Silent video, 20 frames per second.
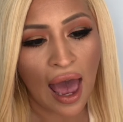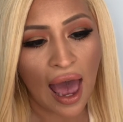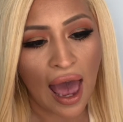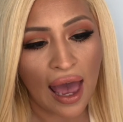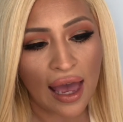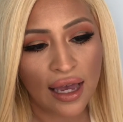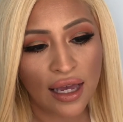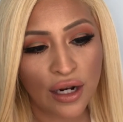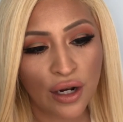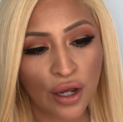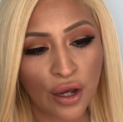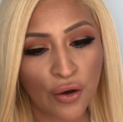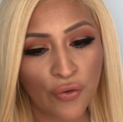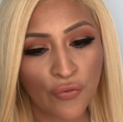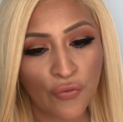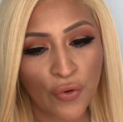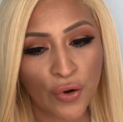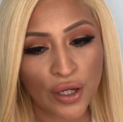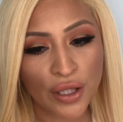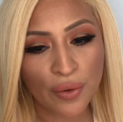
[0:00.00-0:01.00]
And
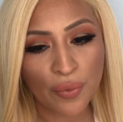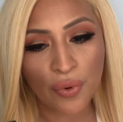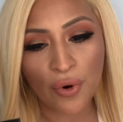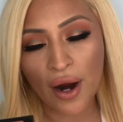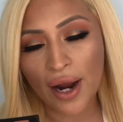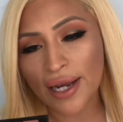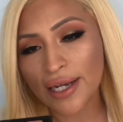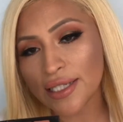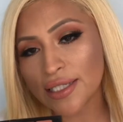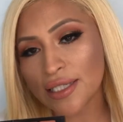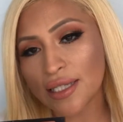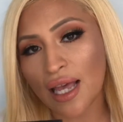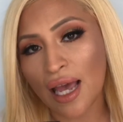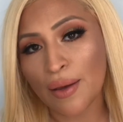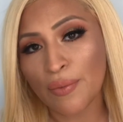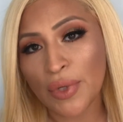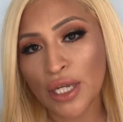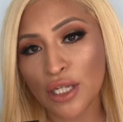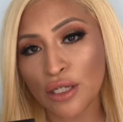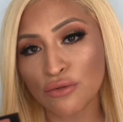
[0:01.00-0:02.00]
for the price,
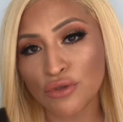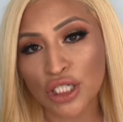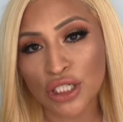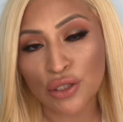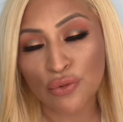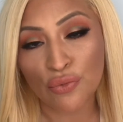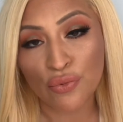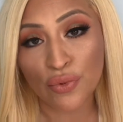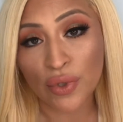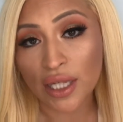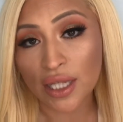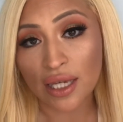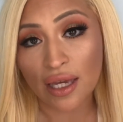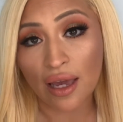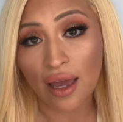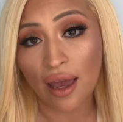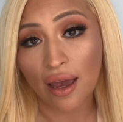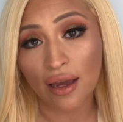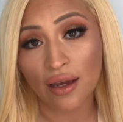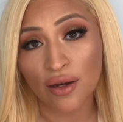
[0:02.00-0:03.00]
I mean, you just really
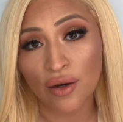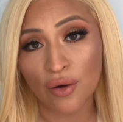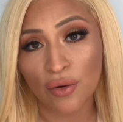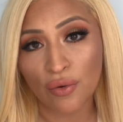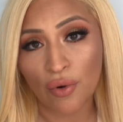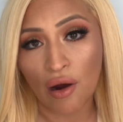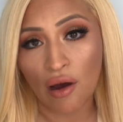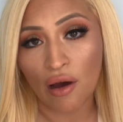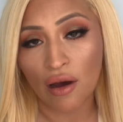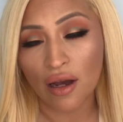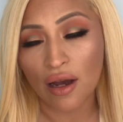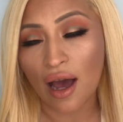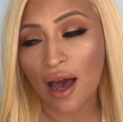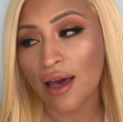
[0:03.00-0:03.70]
can't go wrong.